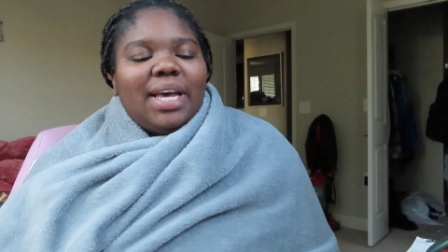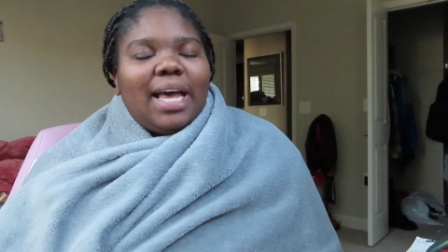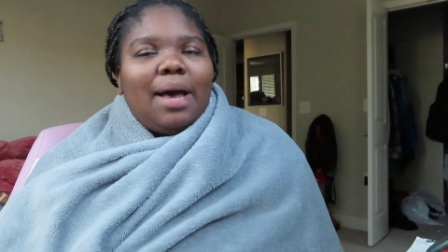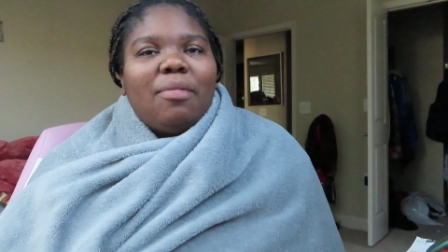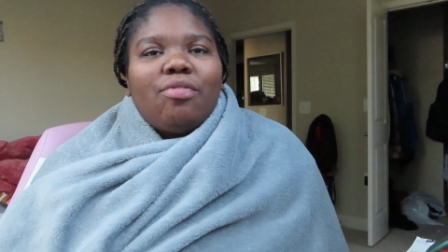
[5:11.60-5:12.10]

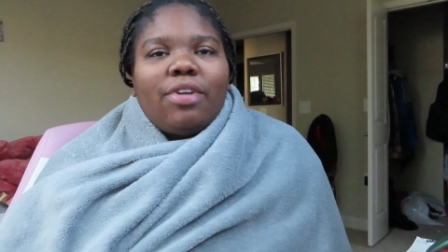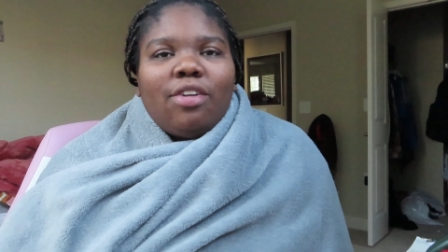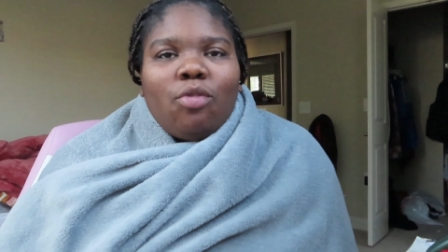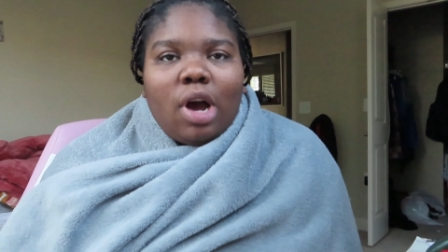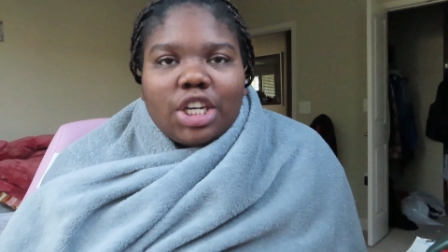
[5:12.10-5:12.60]
but I'm
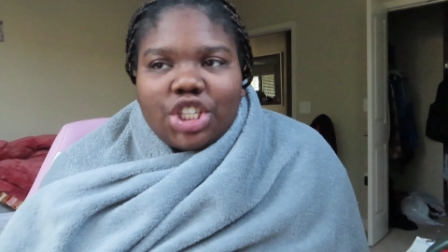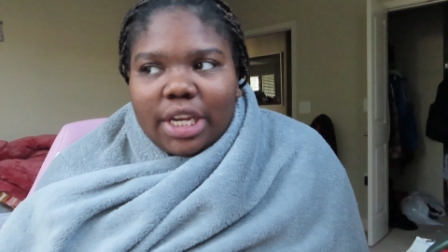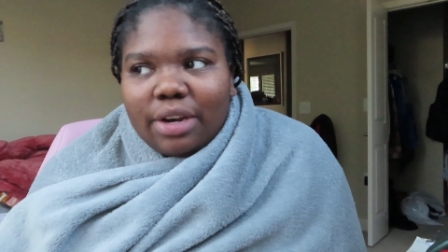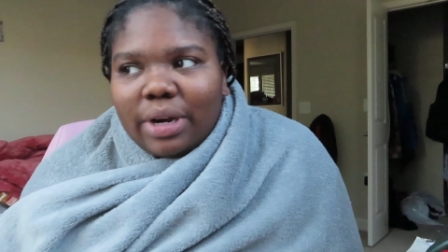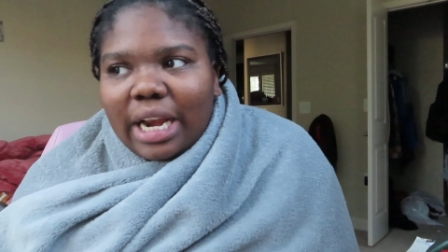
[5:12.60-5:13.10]
afraid of
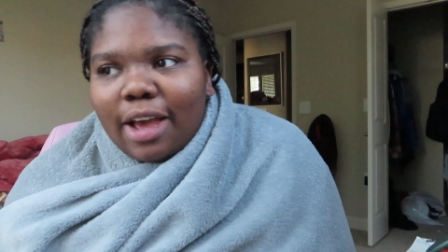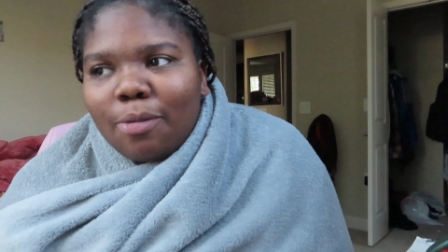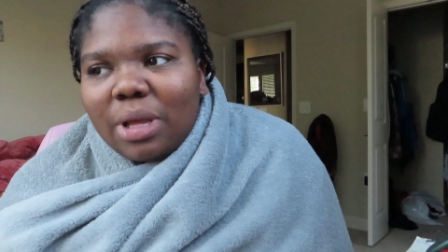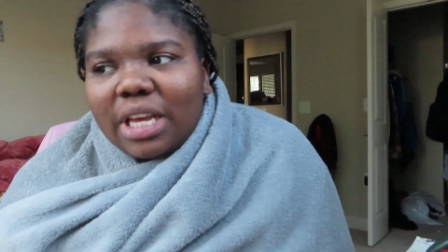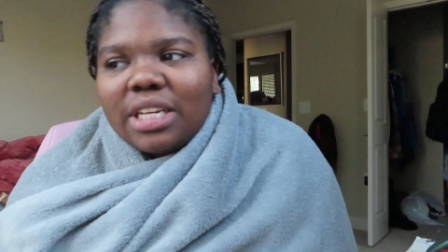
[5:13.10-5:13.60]
washing it right
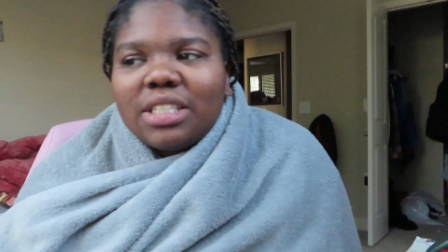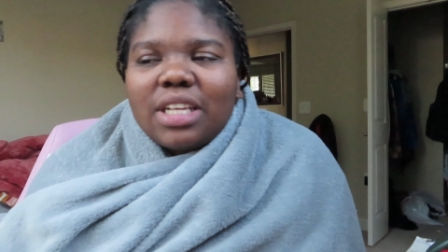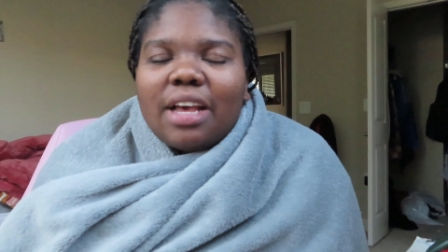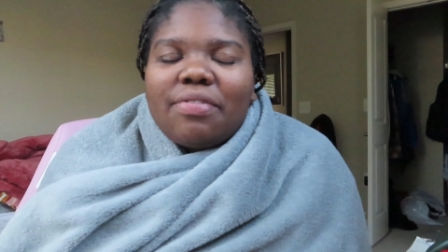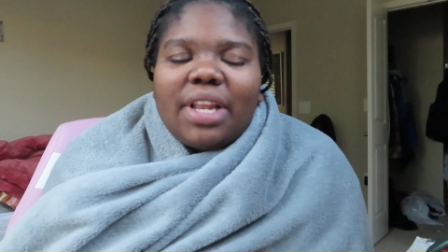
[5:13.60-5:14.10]
now because
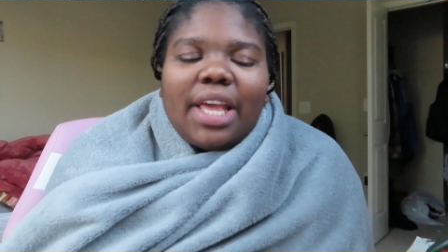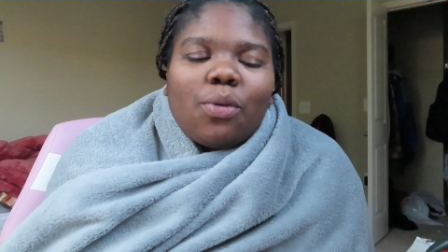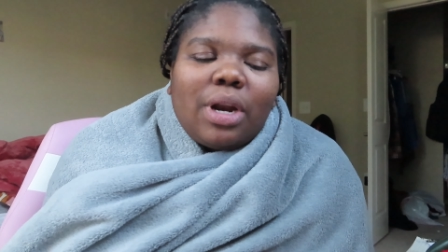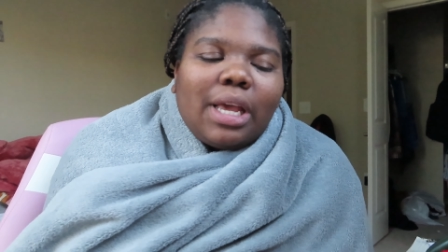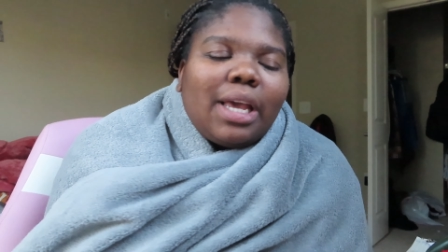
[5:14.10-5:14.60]
I feel
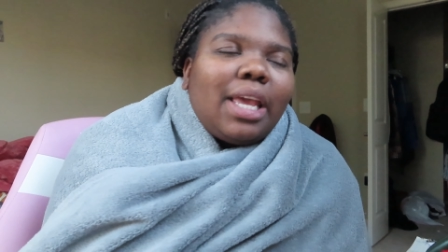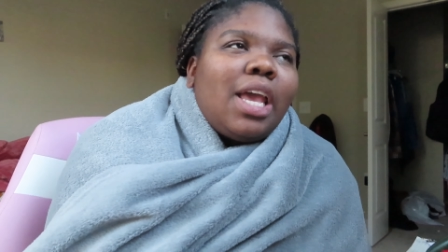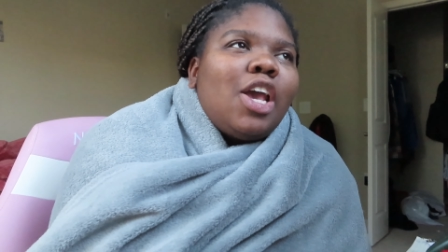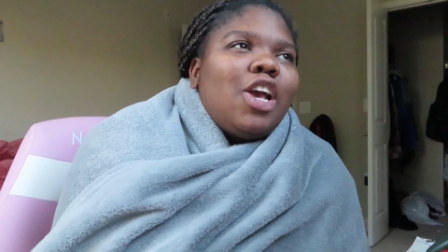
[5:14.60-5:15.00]
like when I